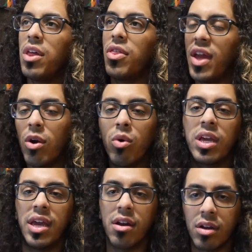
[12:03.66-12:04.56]
They don't
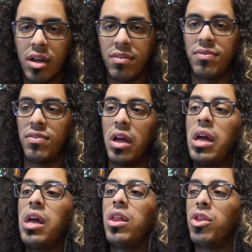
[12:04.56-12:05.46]
care enough.
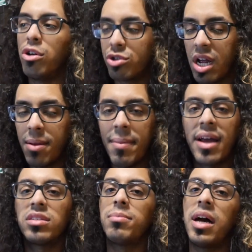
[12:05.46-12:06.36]
They're trying to
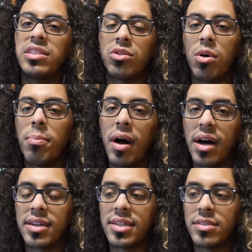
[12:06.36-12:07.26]
maximize their own
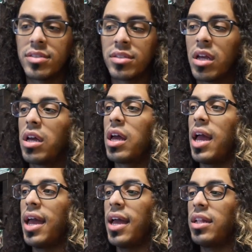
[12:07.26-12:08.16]
pockets,
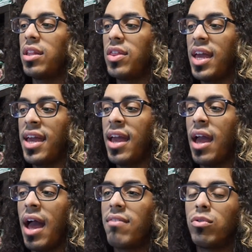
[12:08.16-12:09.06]
and they
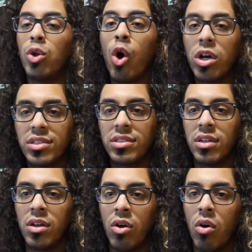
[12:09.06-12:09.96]
have lost
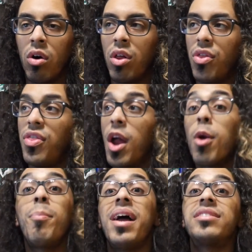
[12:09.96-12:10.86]

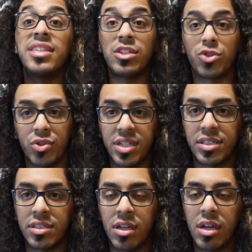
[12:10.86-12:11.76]
their best
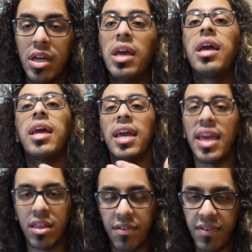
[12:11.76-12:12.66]
interest
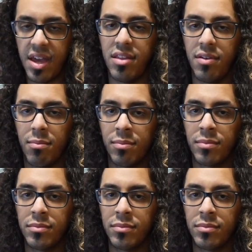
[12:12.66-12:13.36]
in the fandom.